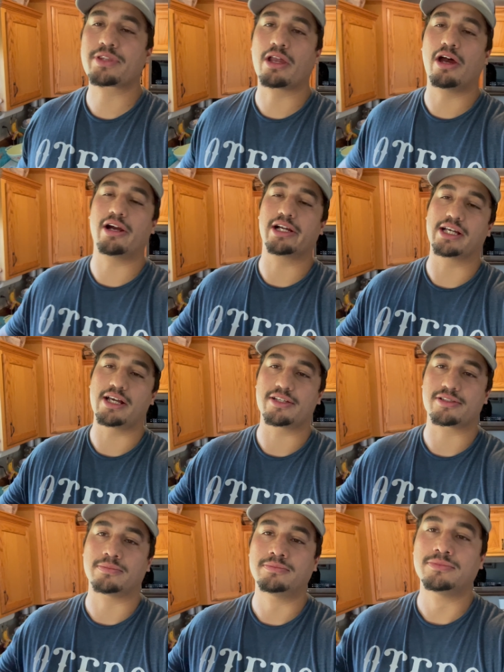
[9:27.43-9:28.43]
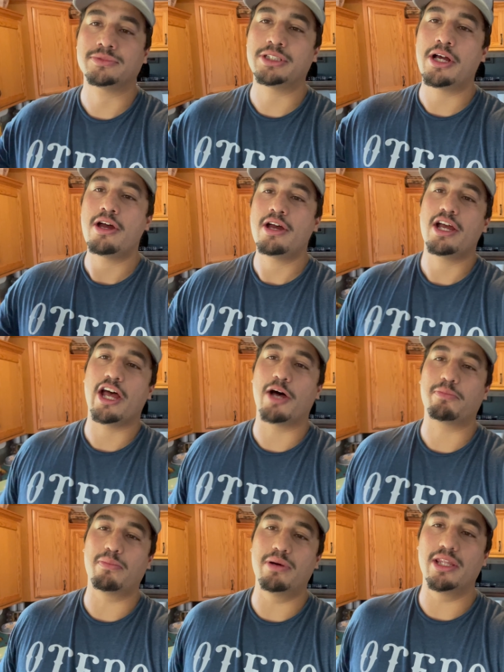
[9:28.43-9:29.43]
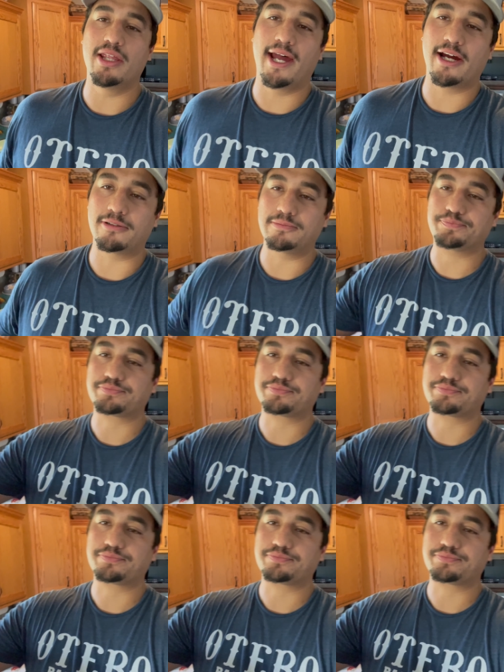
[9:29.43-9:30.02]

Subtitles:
right, guys, help a brother out.